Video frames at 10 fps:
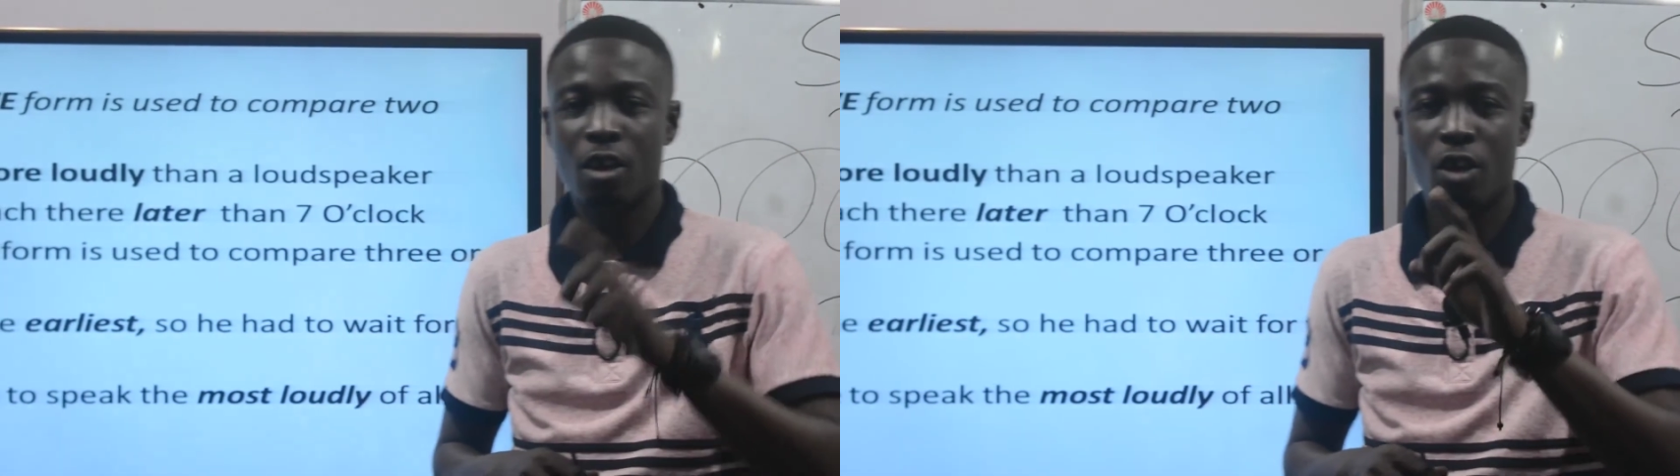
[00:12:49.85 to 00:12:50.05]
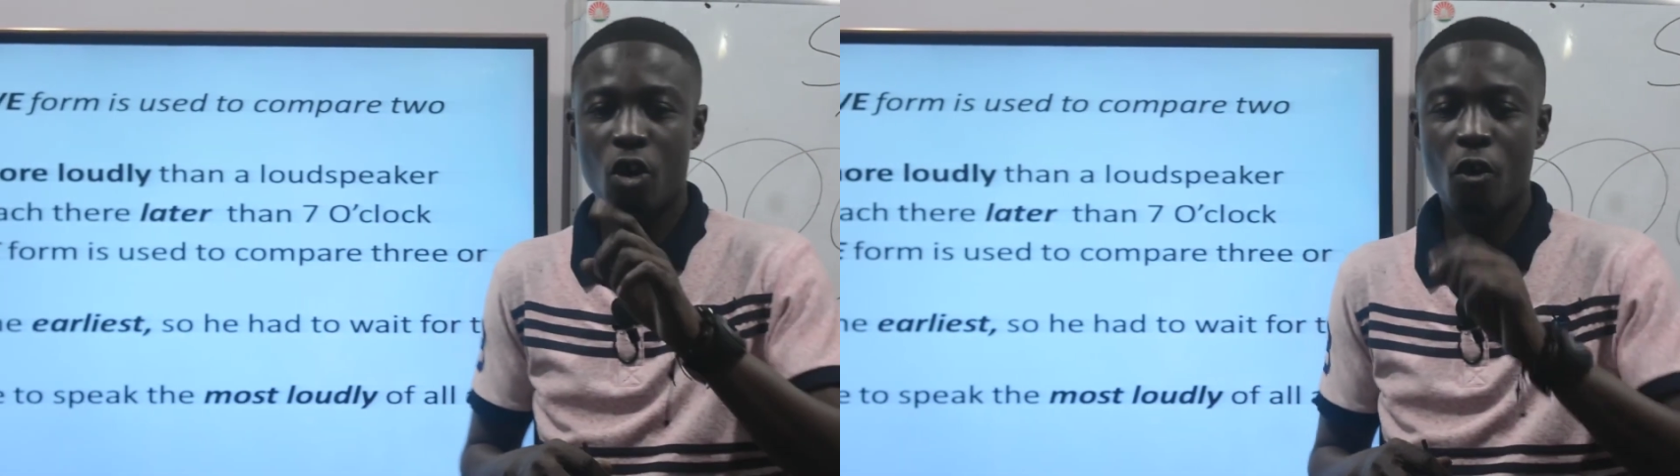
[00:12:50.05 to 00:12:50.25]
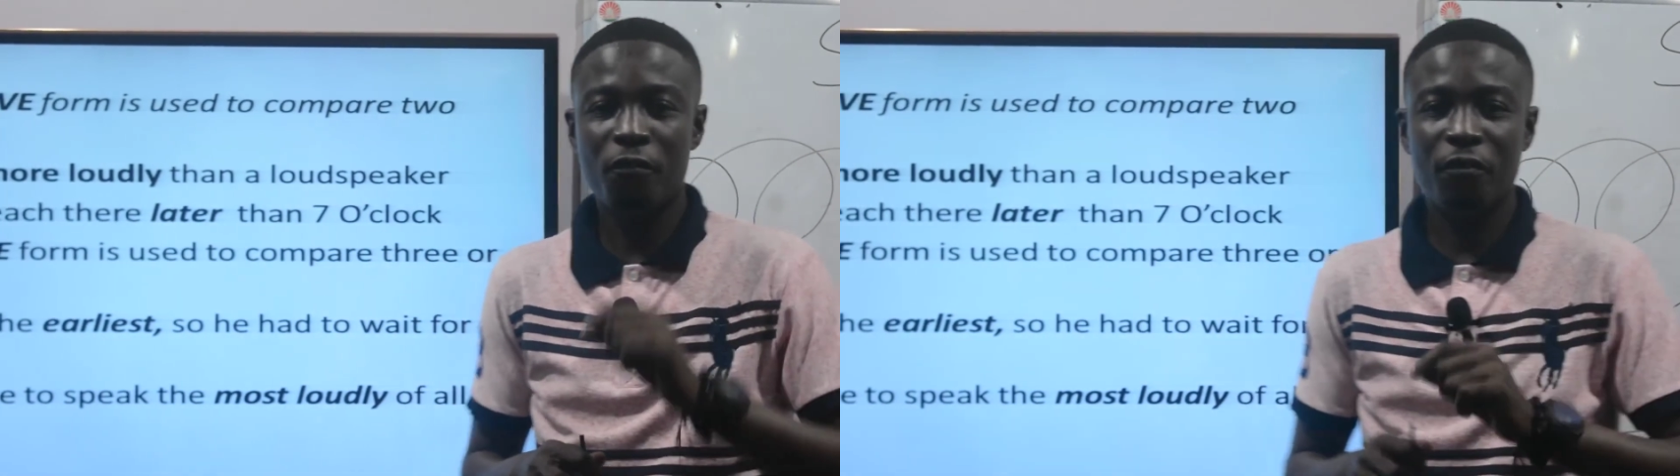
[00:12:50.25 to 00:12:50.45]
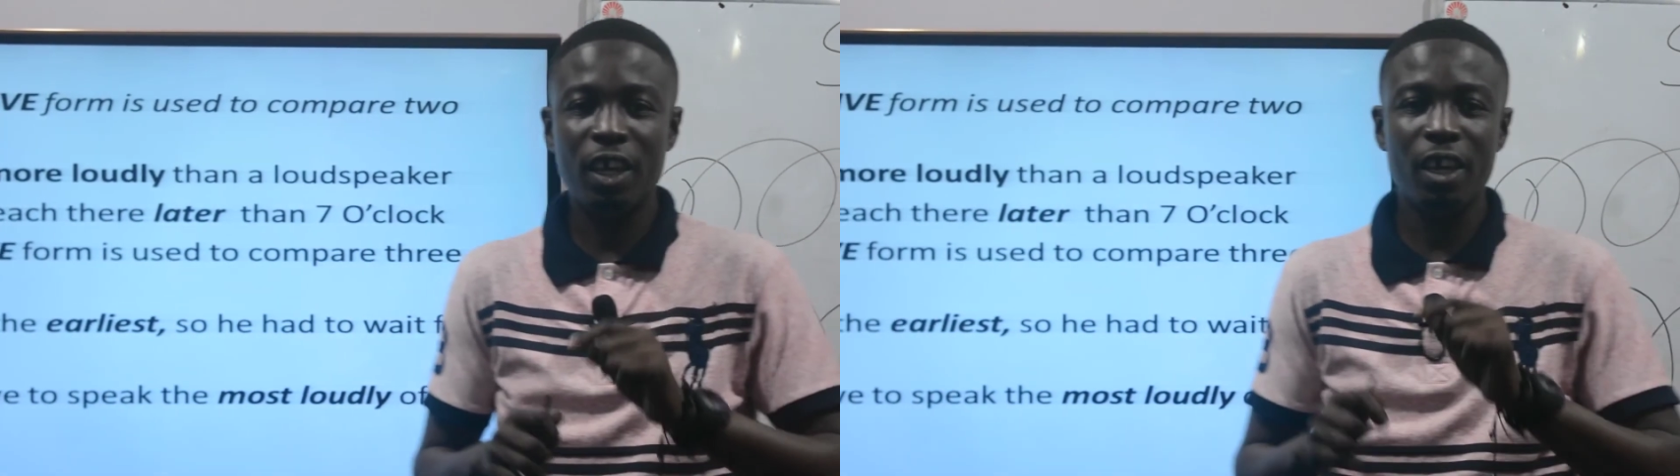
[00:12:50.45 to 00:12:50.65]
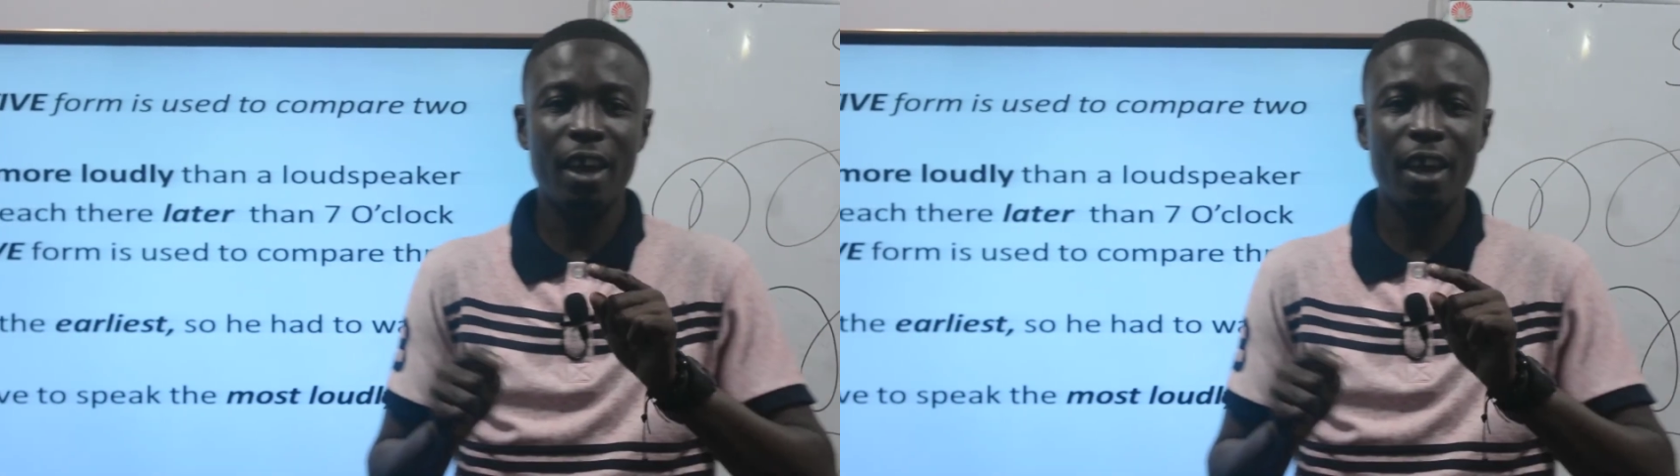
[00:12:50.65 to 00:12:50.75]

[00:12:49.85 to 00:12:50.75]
Kofi